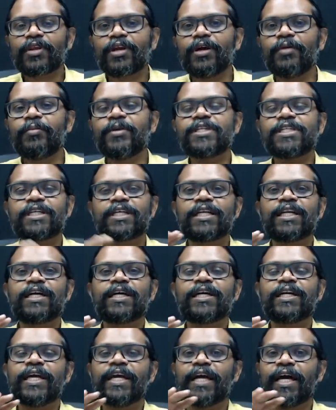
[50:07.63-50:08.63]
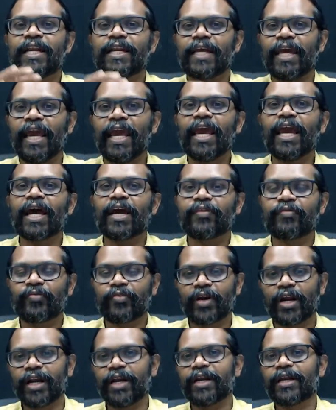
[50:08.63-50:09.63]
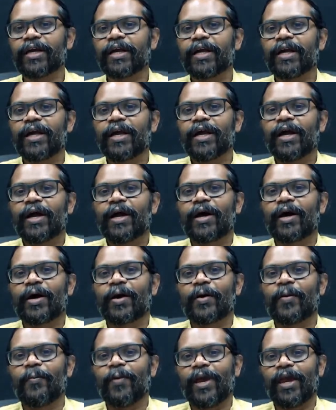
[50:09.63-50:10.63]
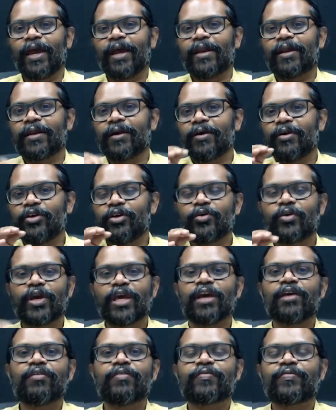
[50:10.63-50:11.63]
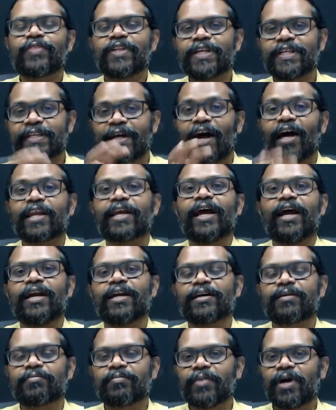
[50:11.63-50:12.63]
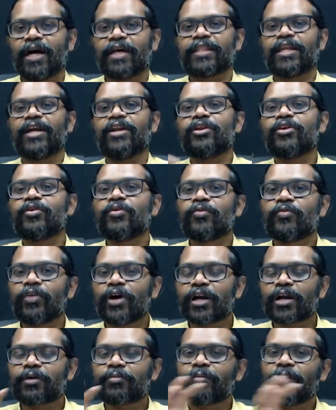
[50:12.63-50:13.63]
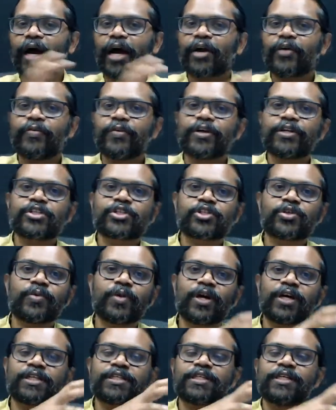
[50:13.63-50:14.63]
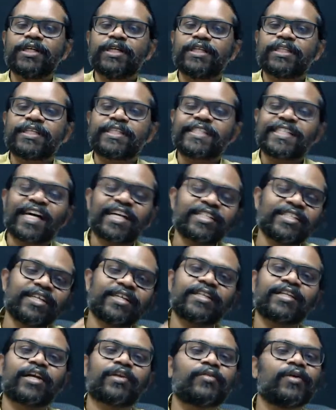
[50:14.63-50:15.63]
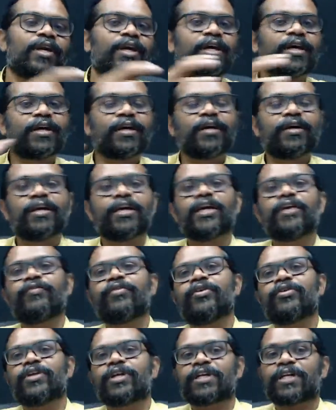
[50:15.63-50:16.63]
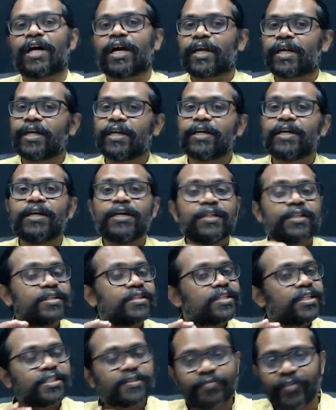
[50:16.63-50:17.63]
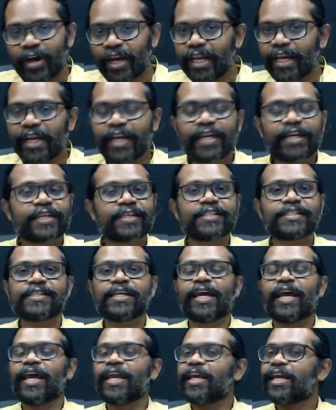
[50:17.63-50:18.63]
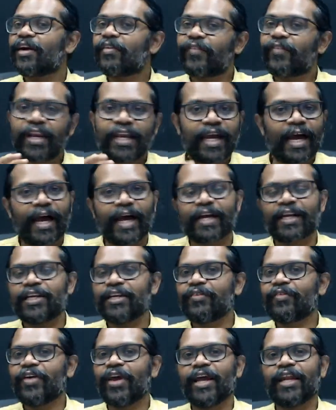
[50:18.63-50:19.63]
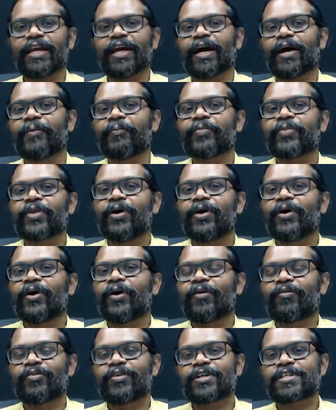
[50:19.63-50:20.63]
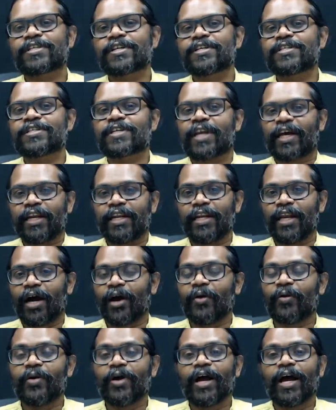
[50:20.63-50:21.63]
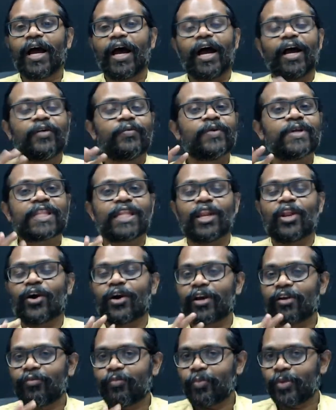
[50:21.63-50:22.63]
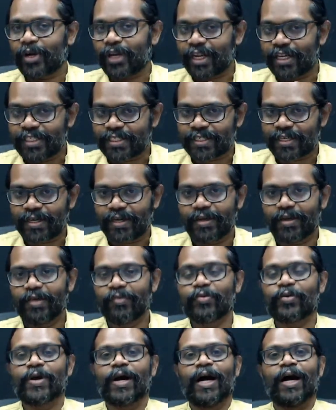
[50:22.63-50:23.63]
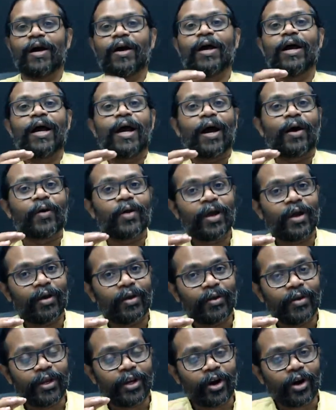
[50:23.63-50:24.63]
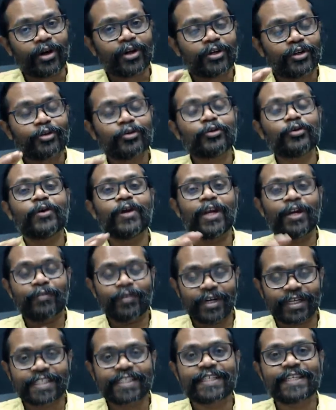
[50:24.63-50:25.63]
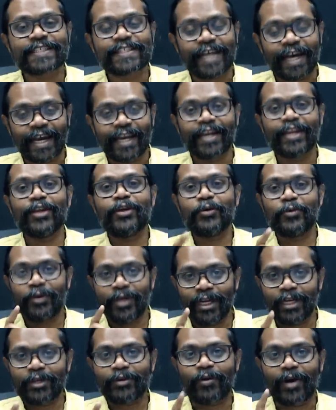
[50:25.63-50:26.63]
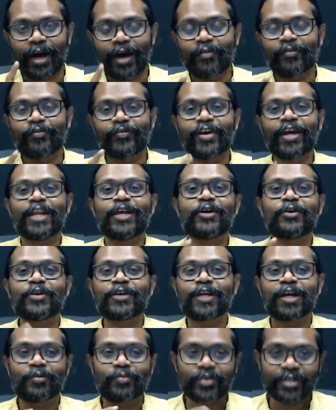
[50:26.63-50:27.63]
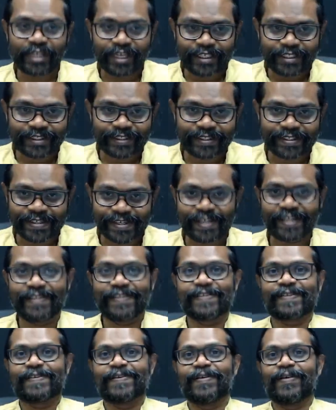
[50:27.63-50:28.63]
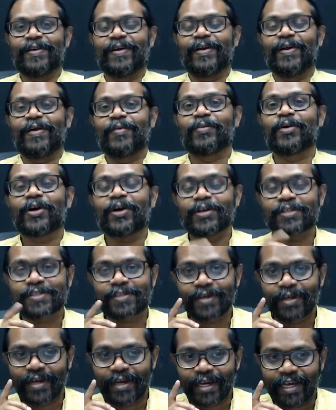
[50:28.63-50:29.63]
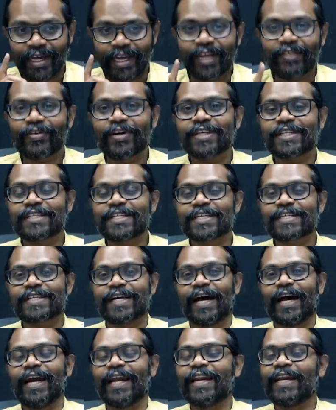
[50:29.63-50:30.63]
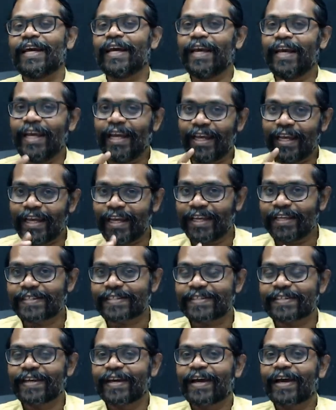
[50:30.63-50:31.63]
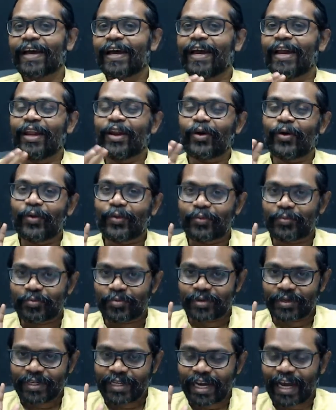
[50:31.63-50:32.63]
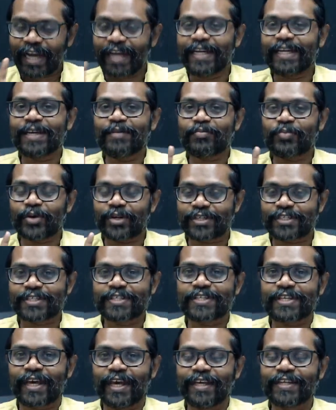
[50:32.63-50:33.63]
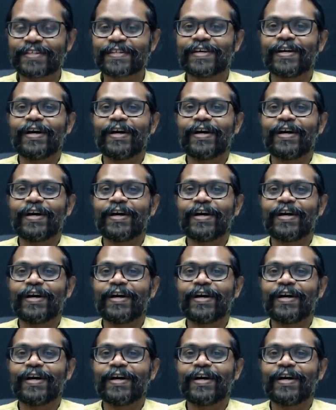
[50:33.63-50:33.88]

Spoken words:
machine learning and AI front, where you give the target and then you work backwards towards the structure that will give you the target. This is very interesting area, very active area of research right now, and with a lot of potential. If you have, in order to do inverse design, you need to have very good computational skills, because inverse design is 90 percentage